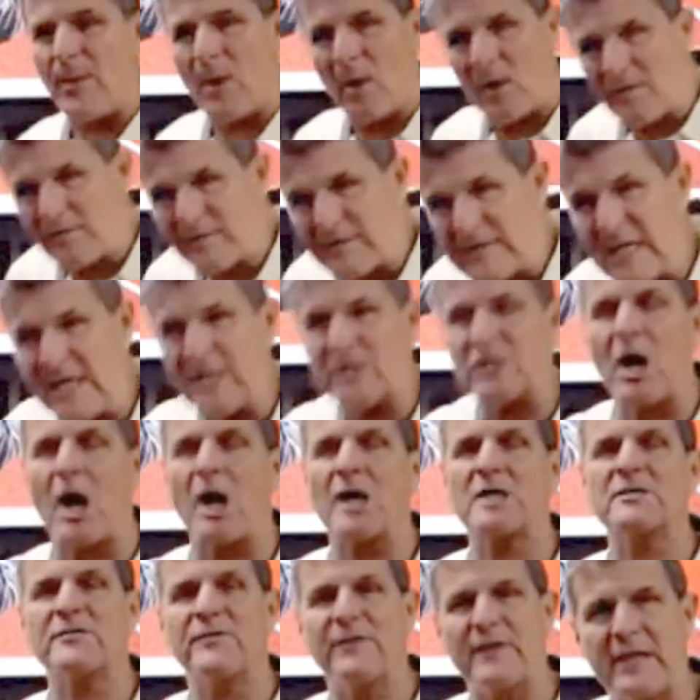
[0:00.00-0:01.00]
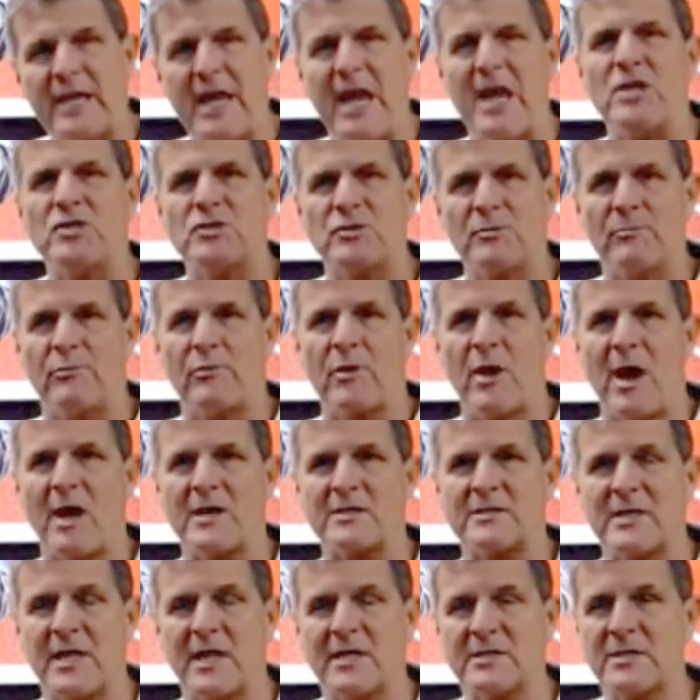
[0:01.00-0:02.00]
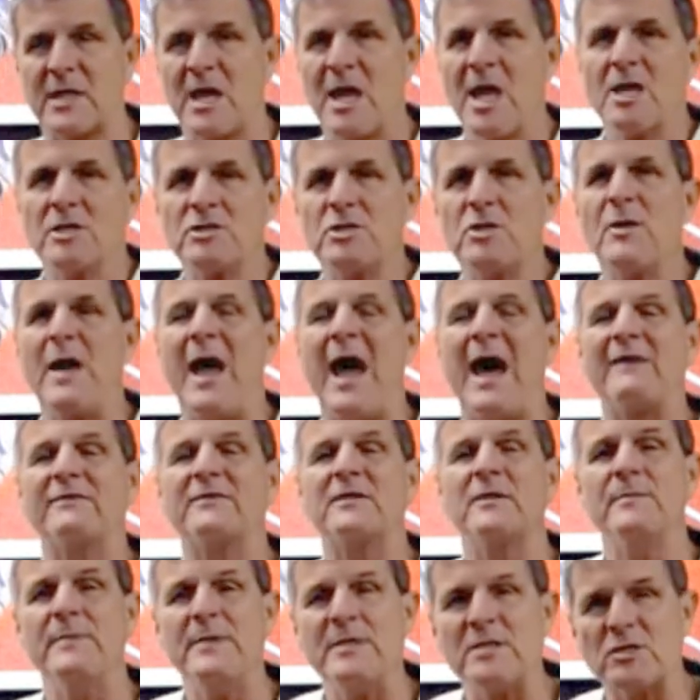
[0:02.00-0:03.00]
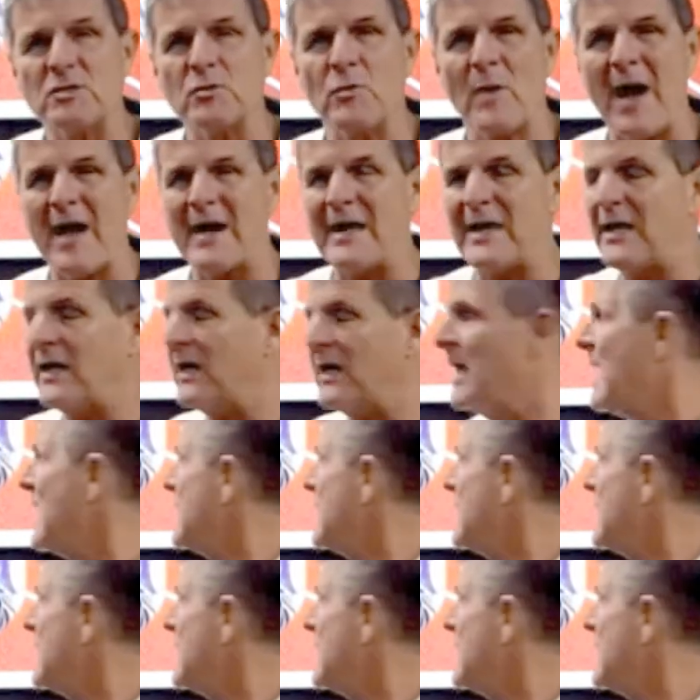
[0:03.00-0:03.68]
part of detoxification process. So you have to be sweating.